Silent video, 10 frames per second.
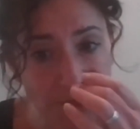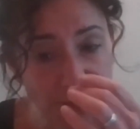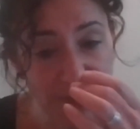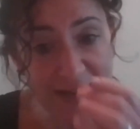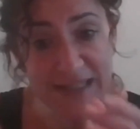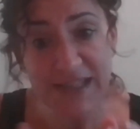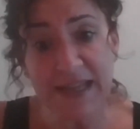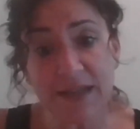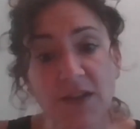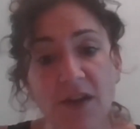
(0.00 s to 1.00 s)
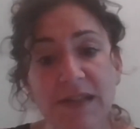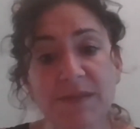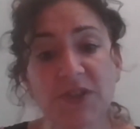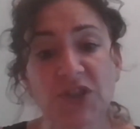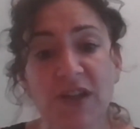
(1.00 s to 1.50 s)
reading, a
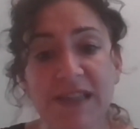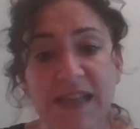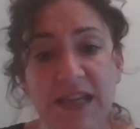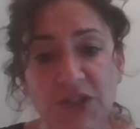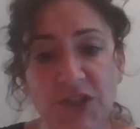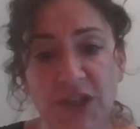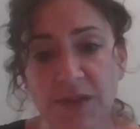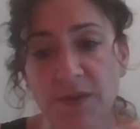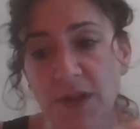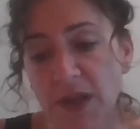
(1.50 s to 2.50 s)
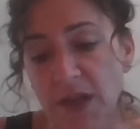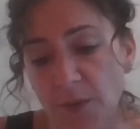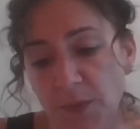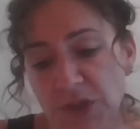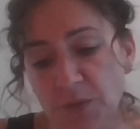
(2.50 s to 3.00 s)
guided visualization,
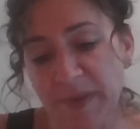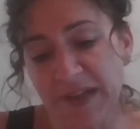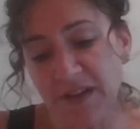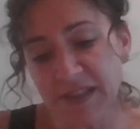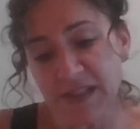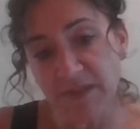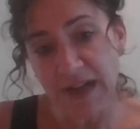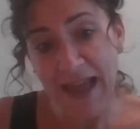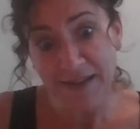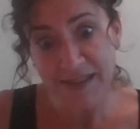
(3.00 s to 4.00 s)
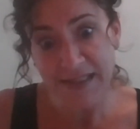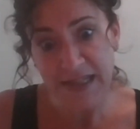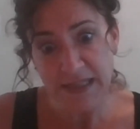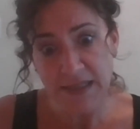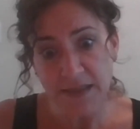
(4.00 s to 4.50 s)
which will be nice and
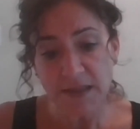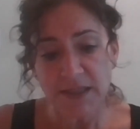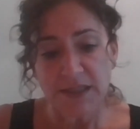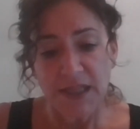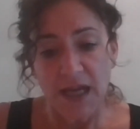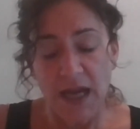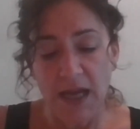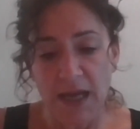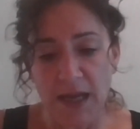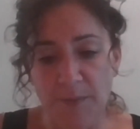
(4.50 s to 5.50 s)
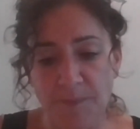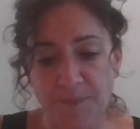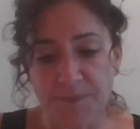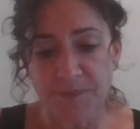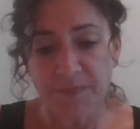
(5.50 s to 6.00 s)
relaxing.
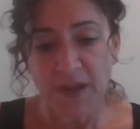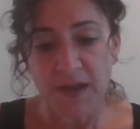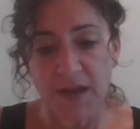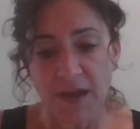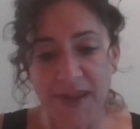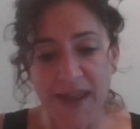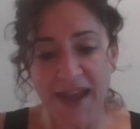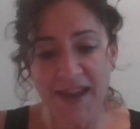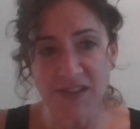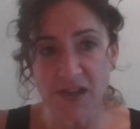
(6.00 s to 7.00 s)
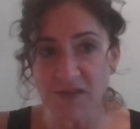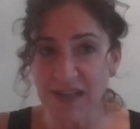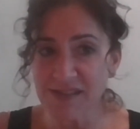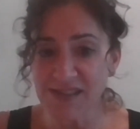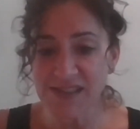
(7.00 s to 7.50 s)
Okay, so
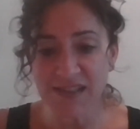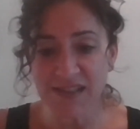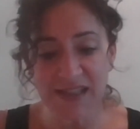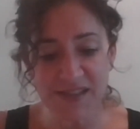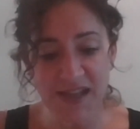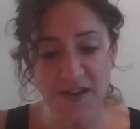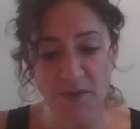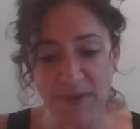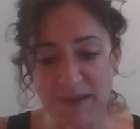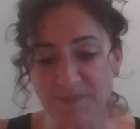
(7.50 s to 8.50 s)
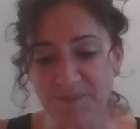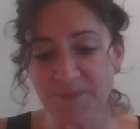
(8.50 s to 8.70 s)
let's get going.